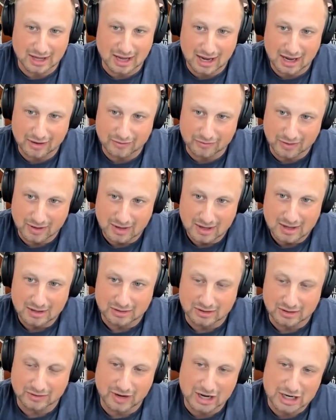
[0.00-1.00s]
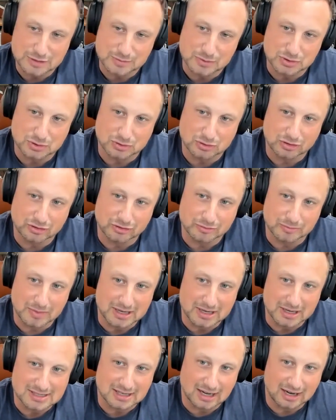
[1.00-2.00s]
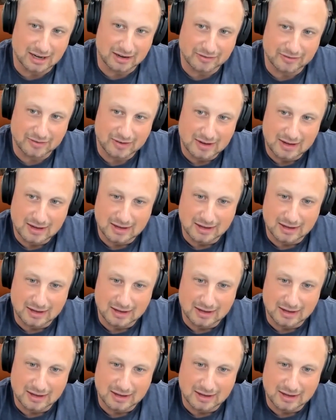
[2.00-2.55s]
I have the vast majority of my staff.